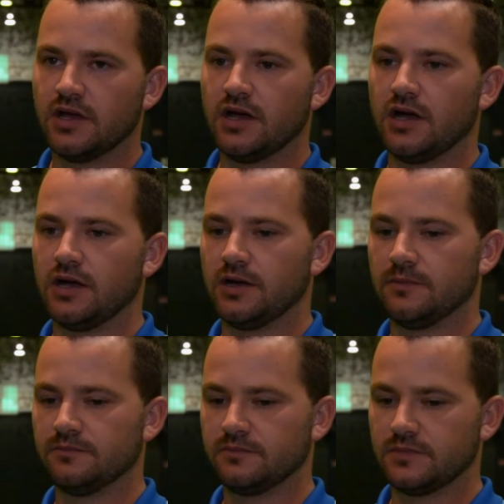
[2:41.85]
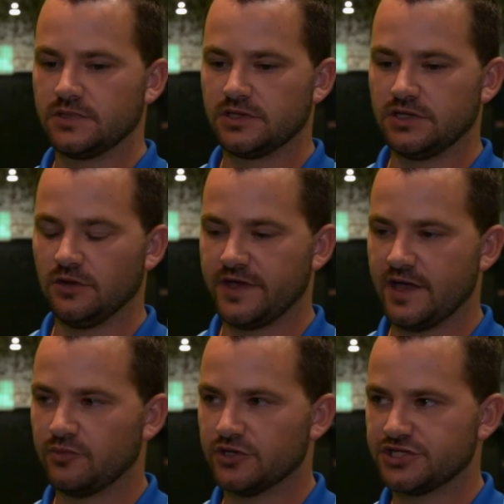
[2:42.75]
Um, you know, the
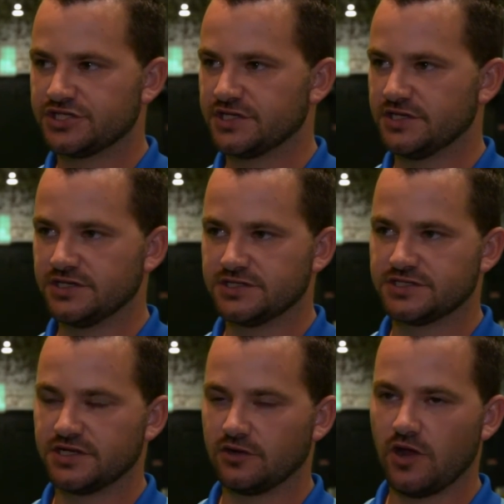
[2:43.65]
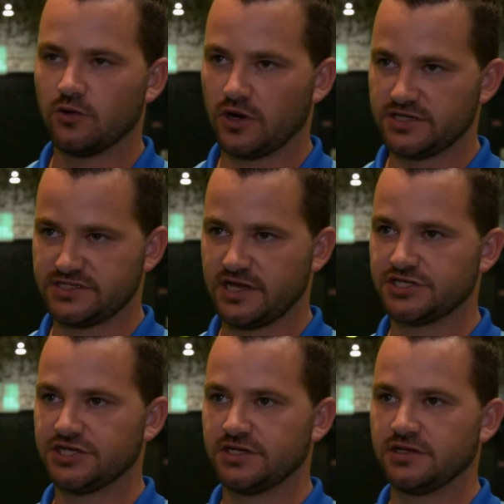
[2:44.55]
Ambush is a great
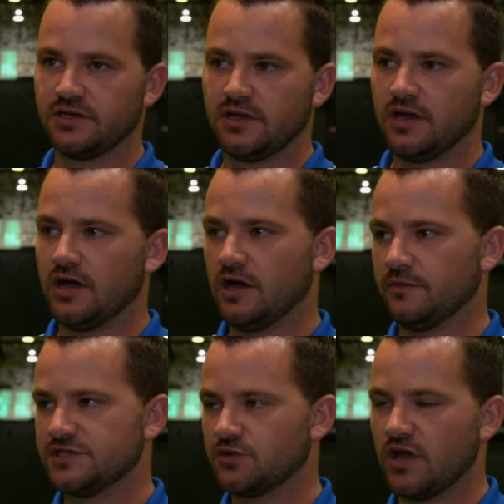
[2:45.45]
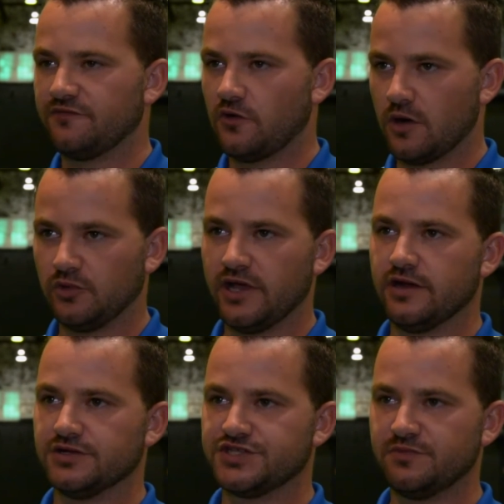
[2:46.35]
organization. Um, it's great for our
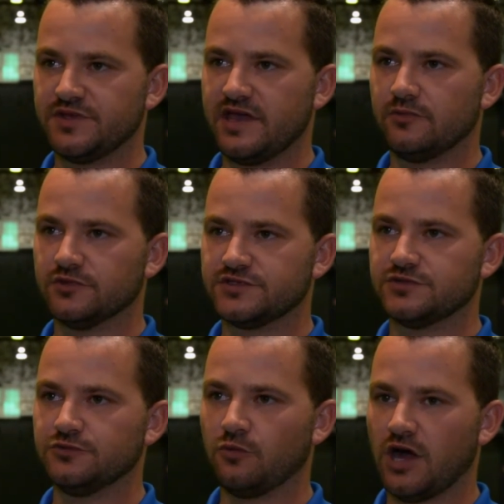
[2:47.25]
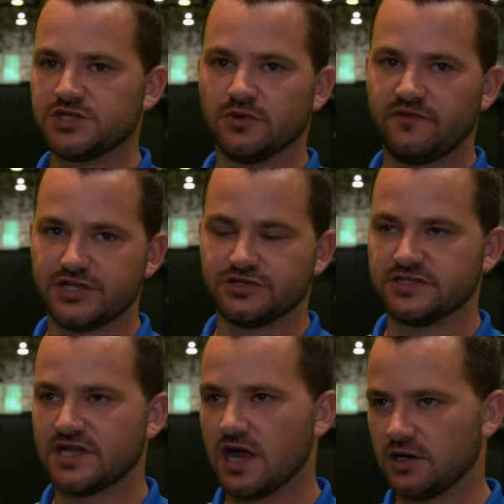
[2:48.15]
players to be able to watch professional
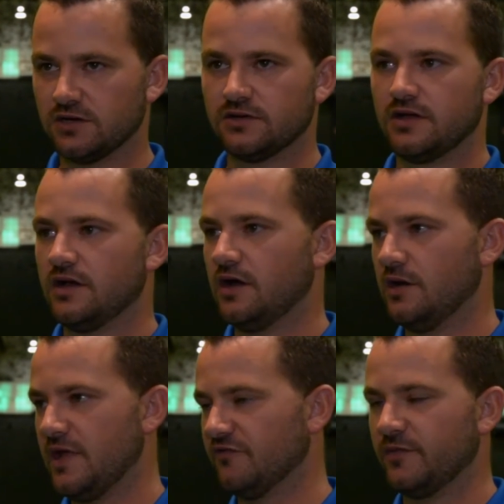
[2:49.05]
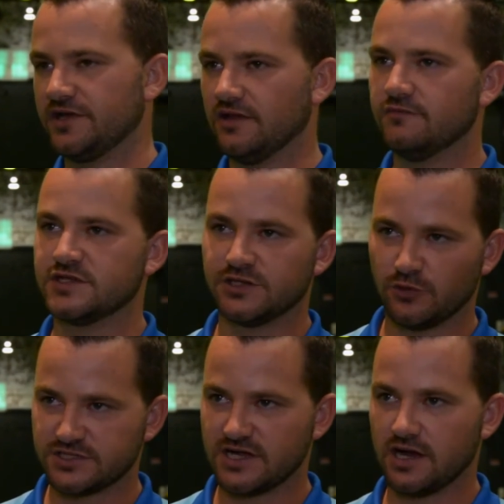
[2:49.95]
soccer. Um, everybody loves
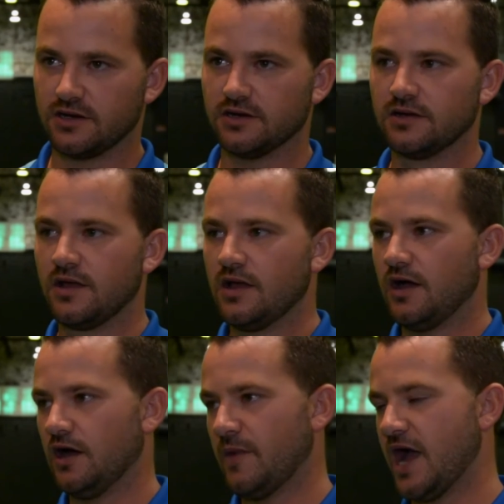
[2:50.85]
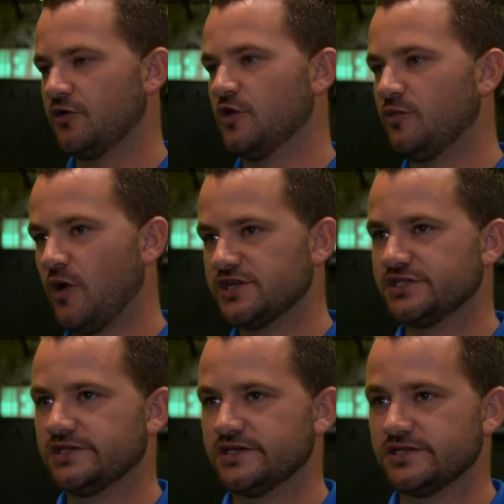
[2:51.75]
indoor soccer. Um, I grew up
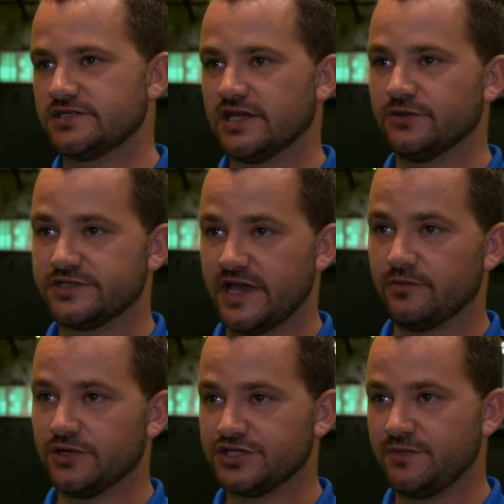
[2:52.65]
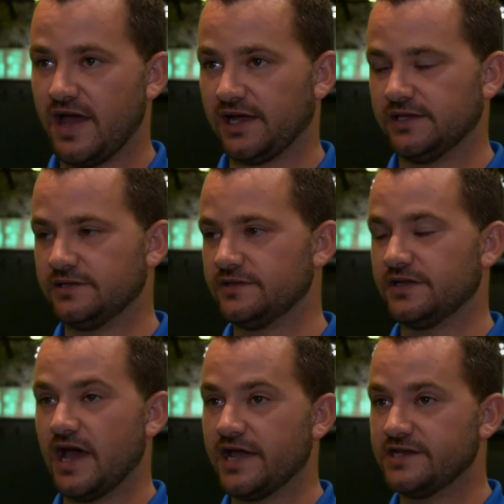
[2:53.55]
watching the St. Louis Ambush back in the
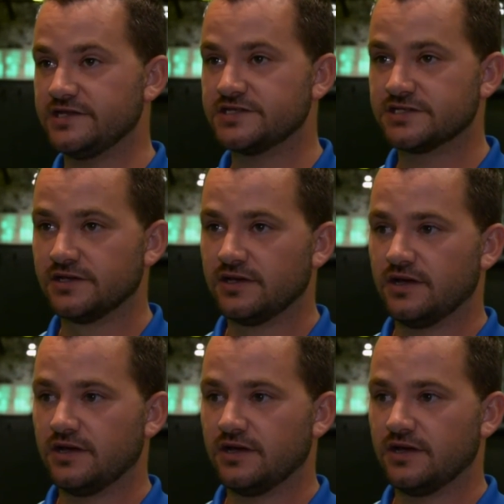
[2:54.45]
90s.